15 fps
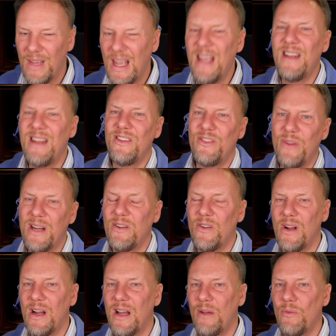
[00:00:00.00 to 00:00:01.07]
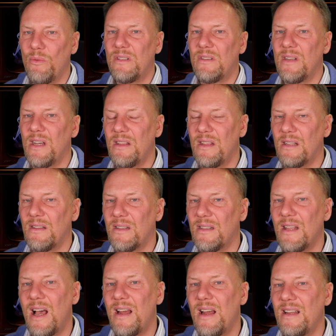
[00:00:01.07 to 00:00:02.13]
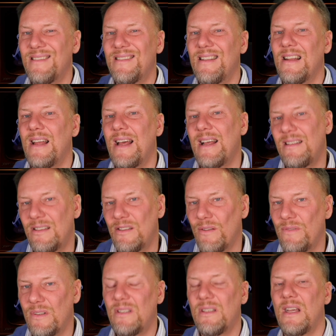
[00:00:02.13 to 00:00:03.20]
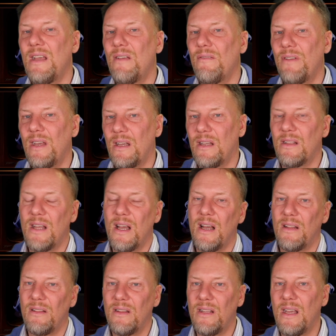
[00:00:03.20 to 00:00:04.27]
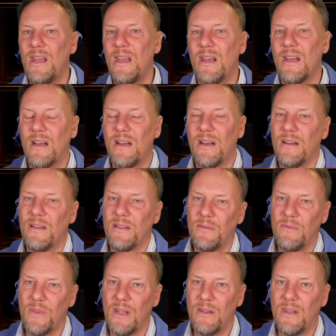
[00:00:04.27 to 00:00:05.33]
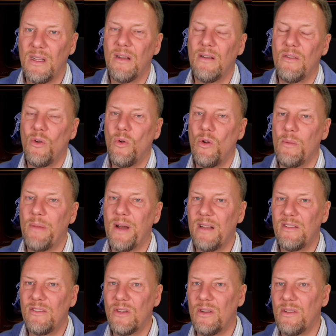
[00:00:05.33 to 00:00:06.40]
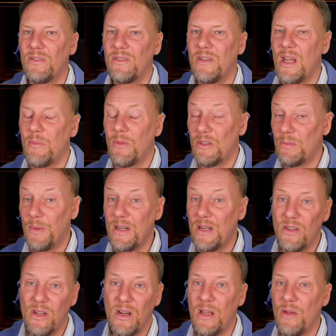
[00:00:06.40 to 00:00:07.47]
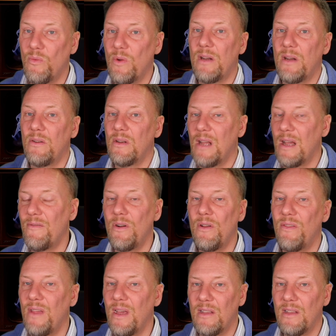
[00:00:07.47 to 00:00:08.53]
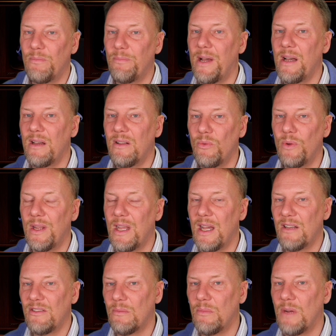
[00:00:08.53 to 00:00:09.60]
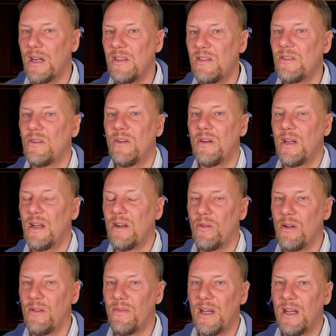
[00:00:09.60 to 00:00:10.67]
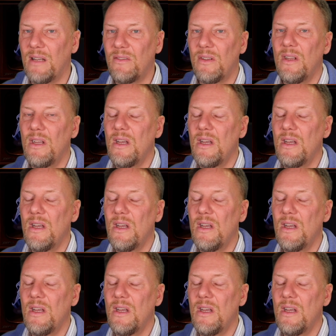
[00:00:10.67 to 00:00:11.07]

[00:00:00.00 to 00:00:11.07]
In general, I would say that is less of a saving than the all bytes are the same, especially when everything is packed with Exomizer and all of that.